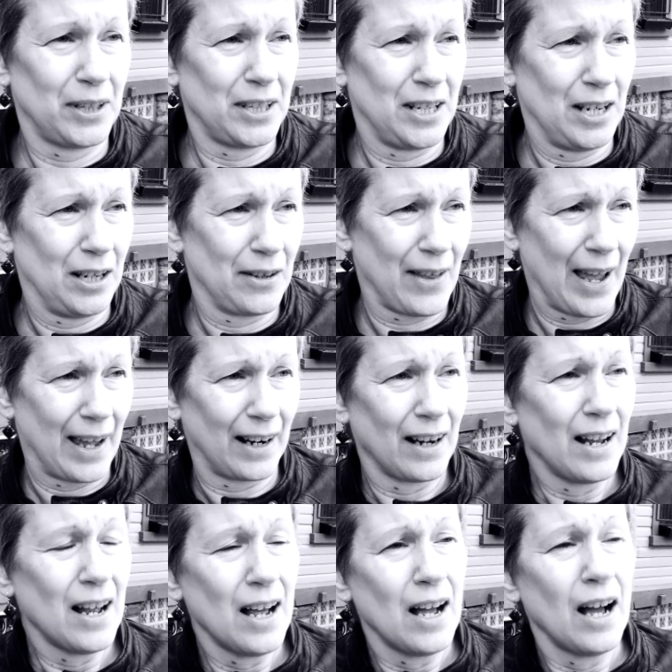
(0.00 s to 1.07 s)
You know,
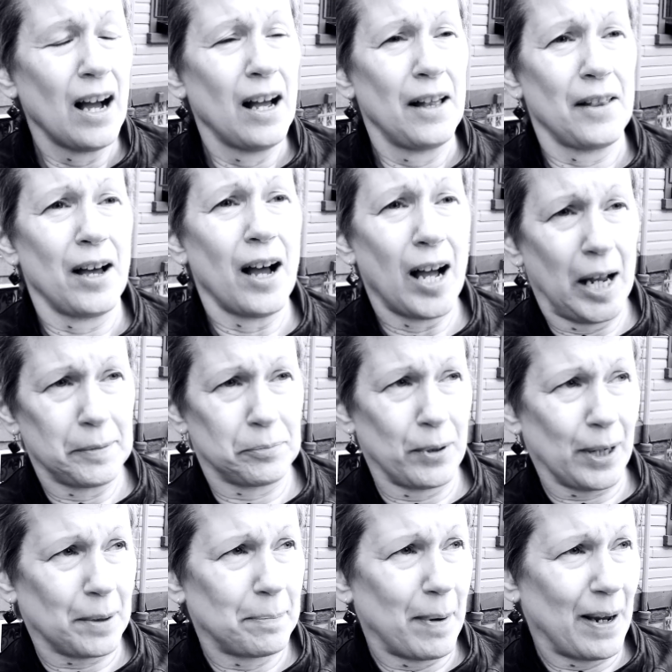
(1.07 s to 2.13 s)
that the high
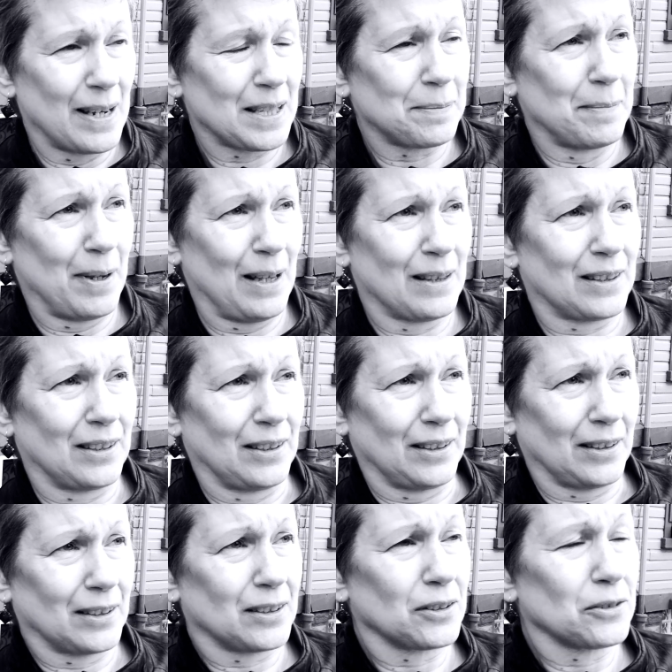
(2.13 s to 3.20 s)
brick basement, the